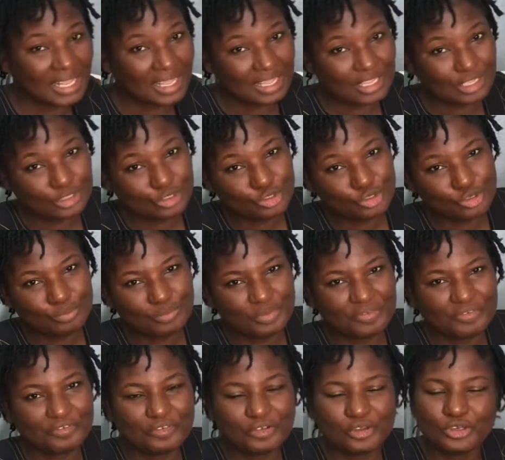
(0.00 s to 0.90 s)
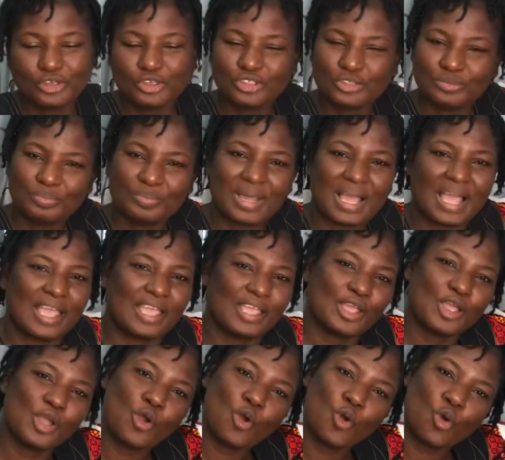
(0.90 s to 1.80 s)
is to be followed
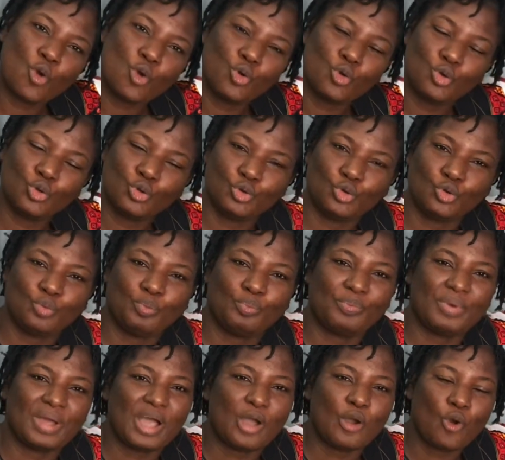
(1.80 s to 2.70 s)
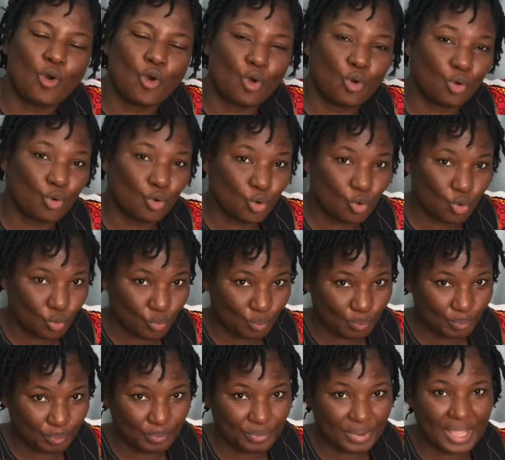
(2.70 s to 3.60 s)
by okunupa or
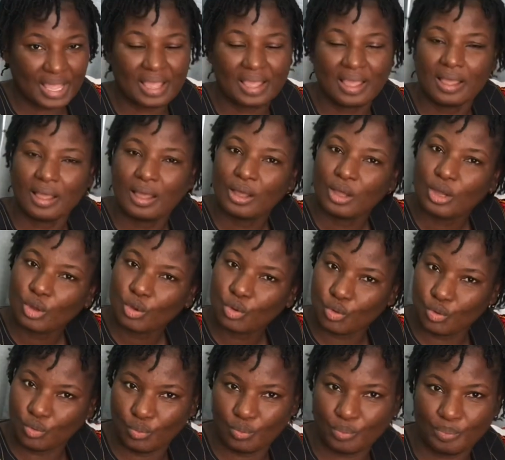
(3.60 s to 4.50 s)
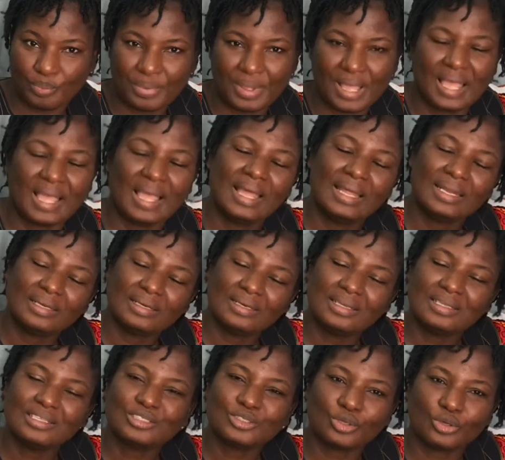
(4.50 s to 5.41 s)
kumpa kumpa
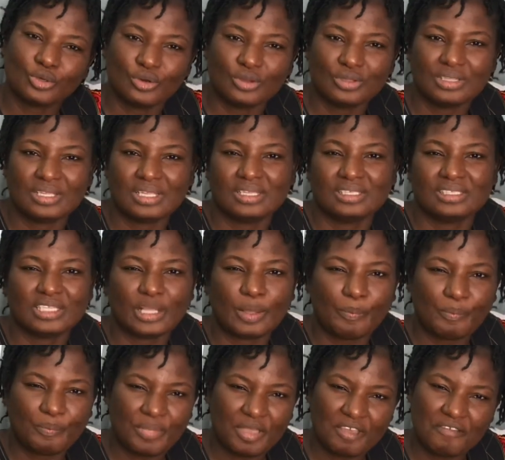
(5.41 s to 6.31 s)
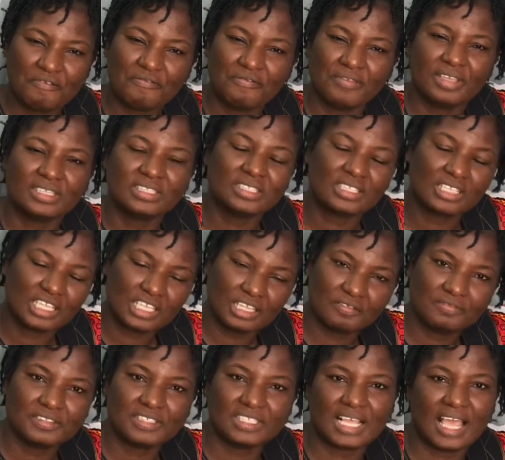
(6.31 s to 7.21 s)
this cloth is a perfect
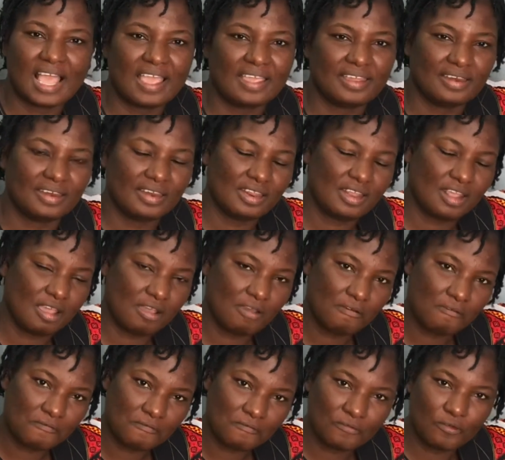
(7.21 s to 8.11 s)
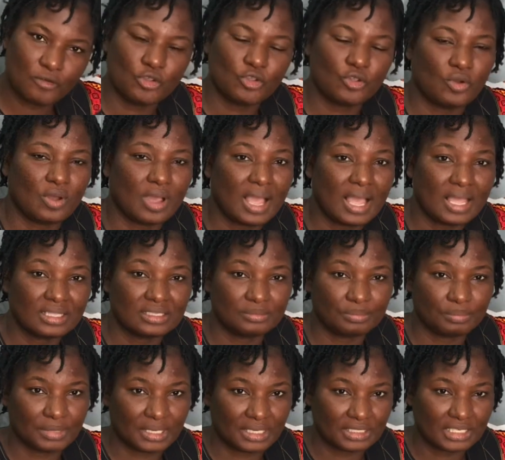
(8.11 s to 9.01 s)
gift idea for your
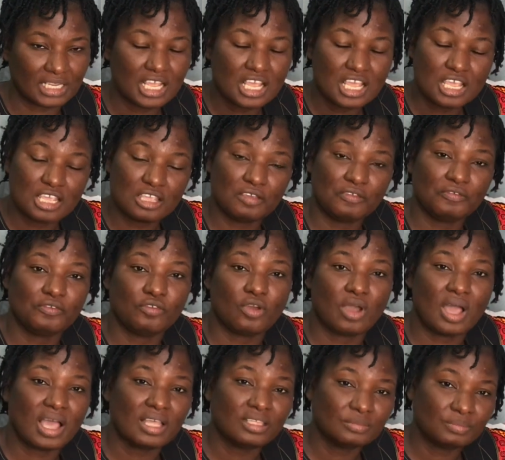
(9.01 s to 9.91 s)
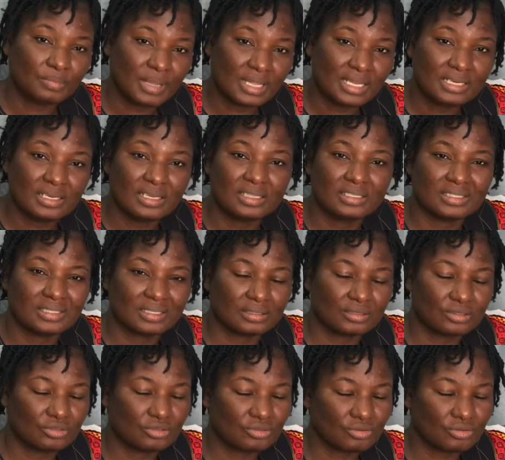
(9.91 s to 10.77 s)
husband if your husband is